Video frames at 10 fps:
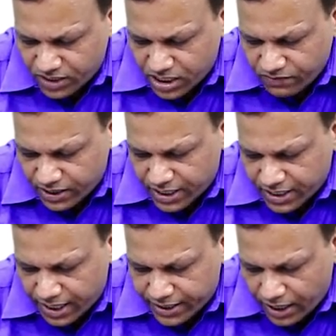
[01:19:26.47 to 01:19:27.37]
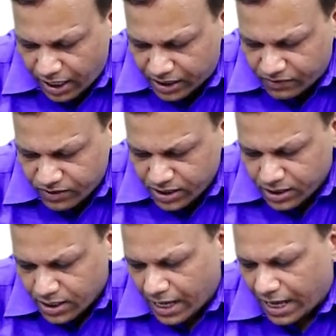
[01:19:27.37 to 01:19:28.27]
we give adrenaline IV
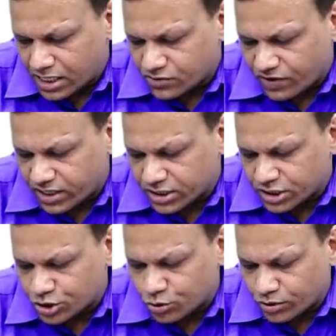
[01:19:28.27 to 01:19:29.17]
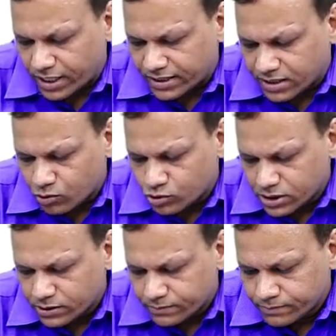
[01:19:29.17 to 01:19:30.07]
as 1:10,000.